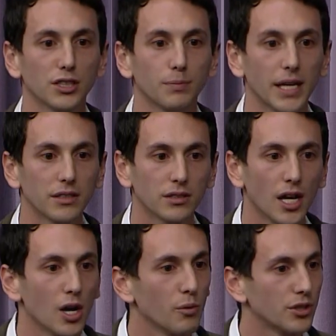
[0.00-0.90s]
in the space,
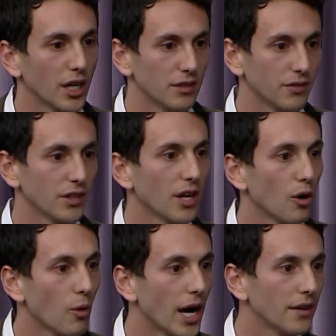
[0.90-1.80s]
we tried to figure
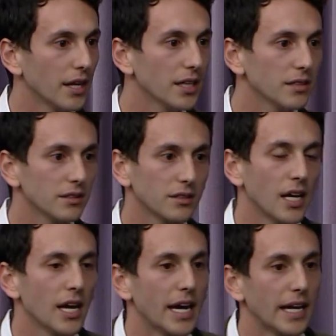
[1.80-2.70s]
out why that is.